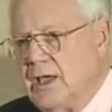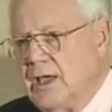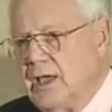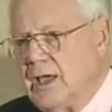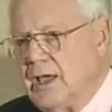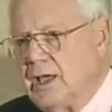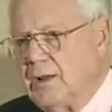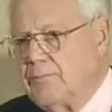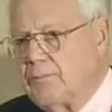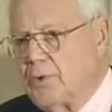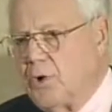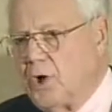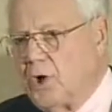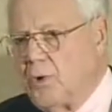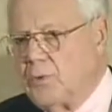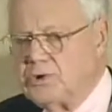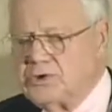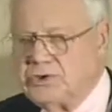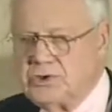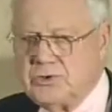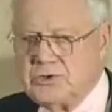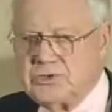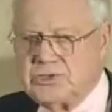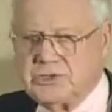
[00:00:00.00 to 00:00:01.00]
And Paul
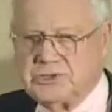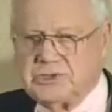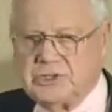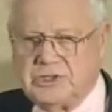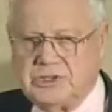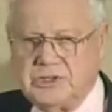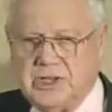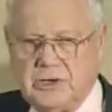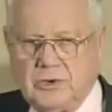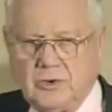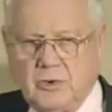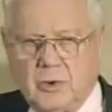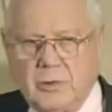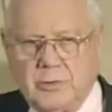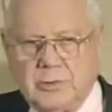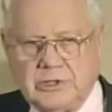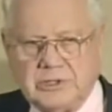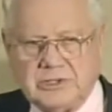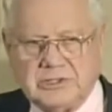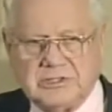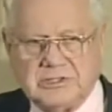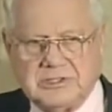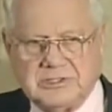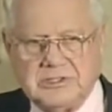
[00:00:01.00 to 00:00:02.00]
was used as a decoy when he
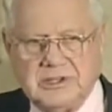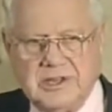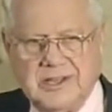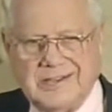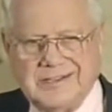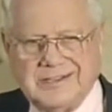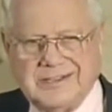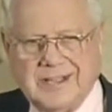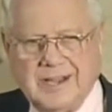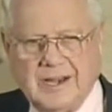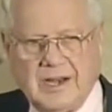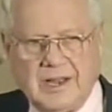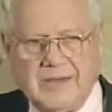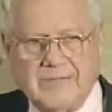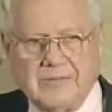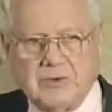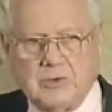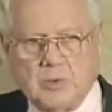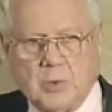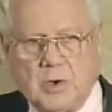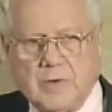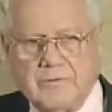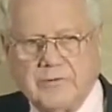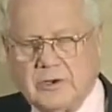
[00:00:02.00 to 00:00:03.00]
was 10, 11,
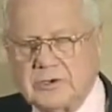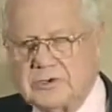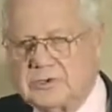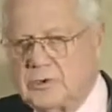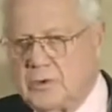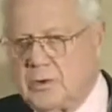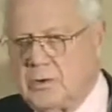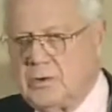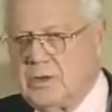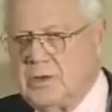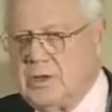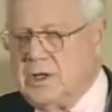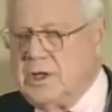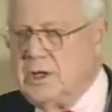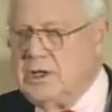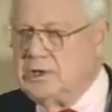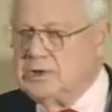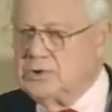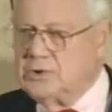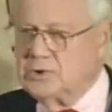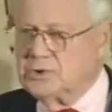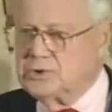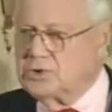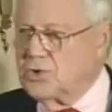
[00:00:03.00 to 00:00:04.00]
12 years old
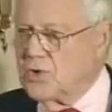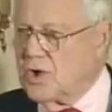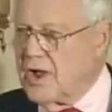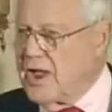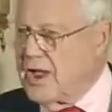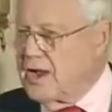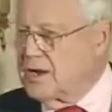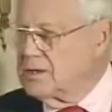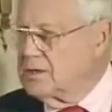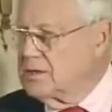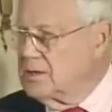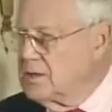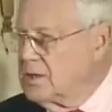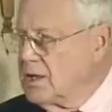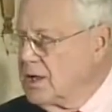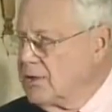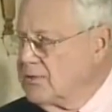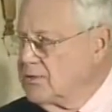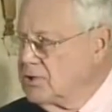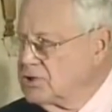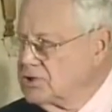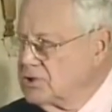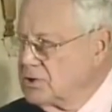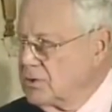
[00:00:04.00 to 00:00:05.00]
to attract
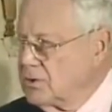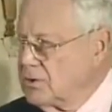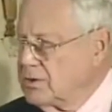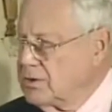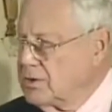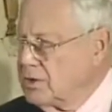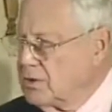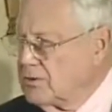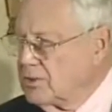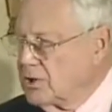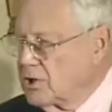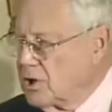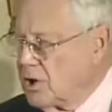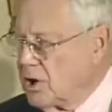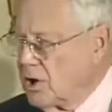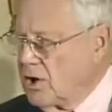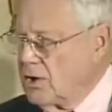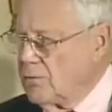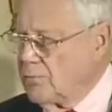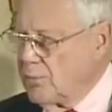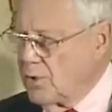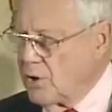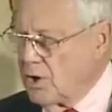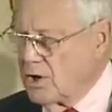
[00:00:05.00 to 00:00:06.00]
other children near the car
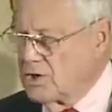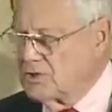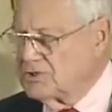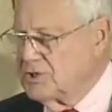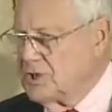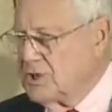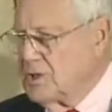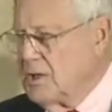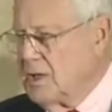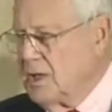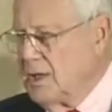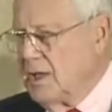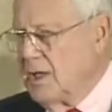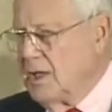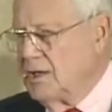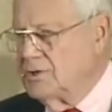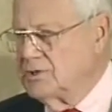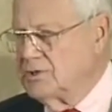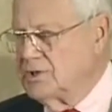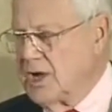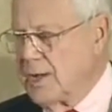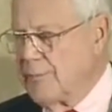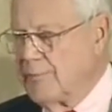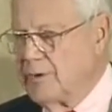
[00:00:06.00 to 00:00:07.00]
in parks and
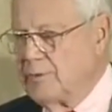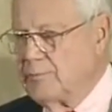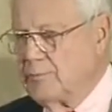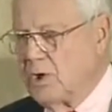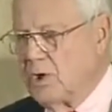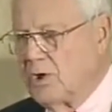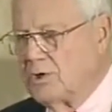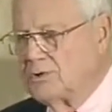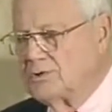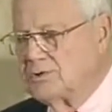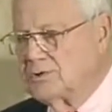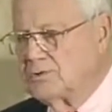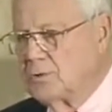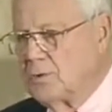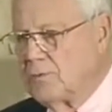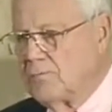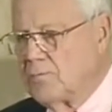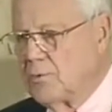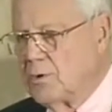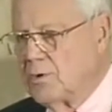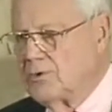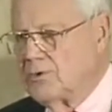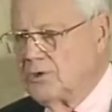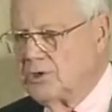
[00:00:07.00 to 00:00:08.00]
shopping malls and so
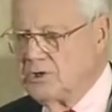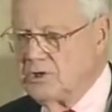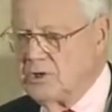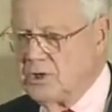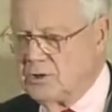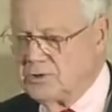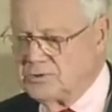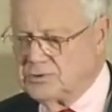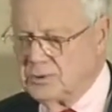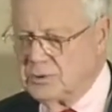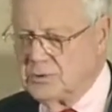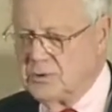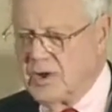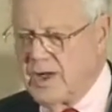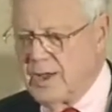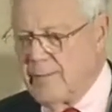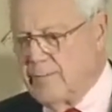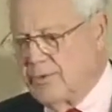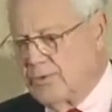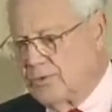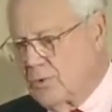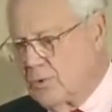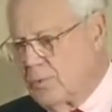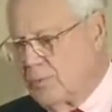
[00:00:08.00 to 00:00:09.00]
forth, the adults would grab
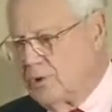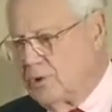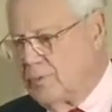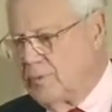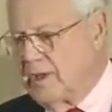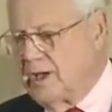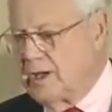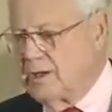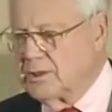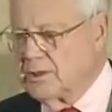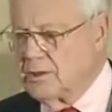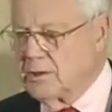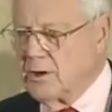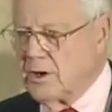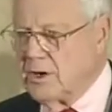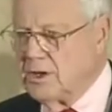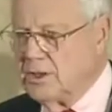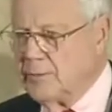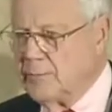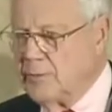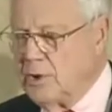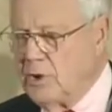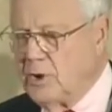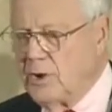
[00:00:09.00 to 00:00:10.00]
them, throw them in the back of the car, and
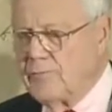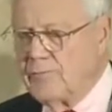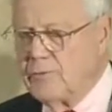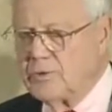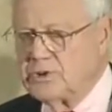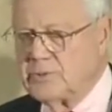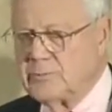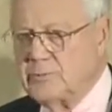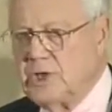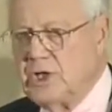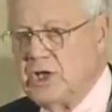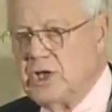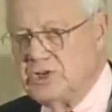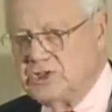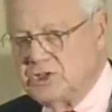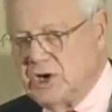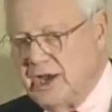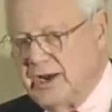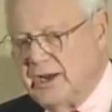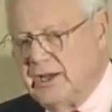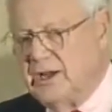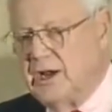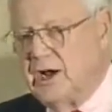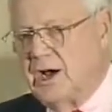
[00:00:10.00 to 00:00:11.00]
they'd be off with them.
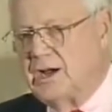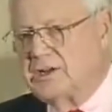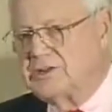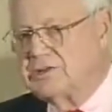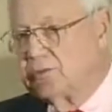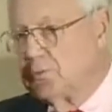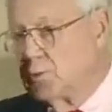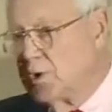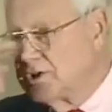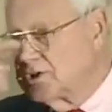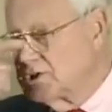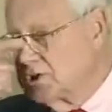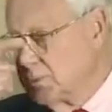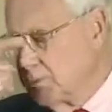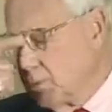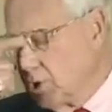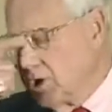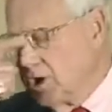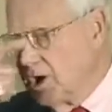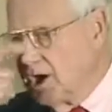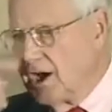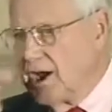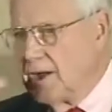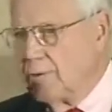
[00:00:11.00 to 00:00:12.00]
Johnny Gosch in West Des
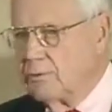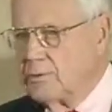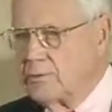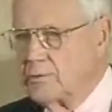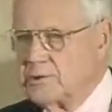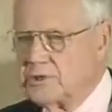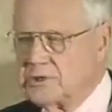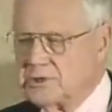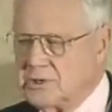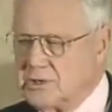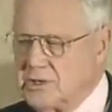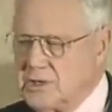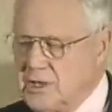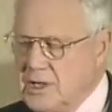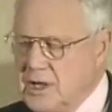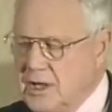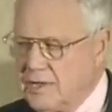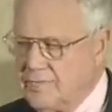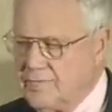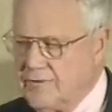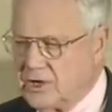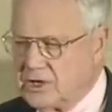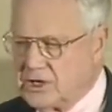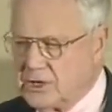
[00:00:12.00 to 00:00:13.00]
Moines, Iowa was a,
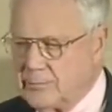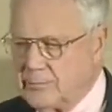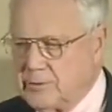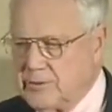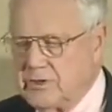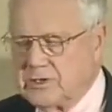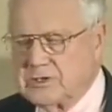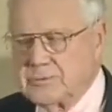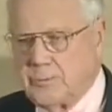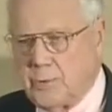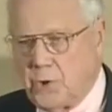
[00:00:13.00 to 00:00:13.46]
a victim of this.